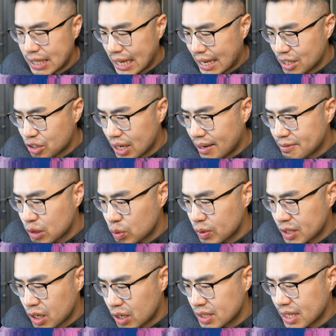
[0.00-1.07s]
hand traps or with
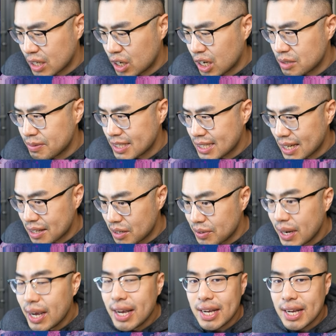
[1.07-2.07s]
cards like Cosmic Cyclone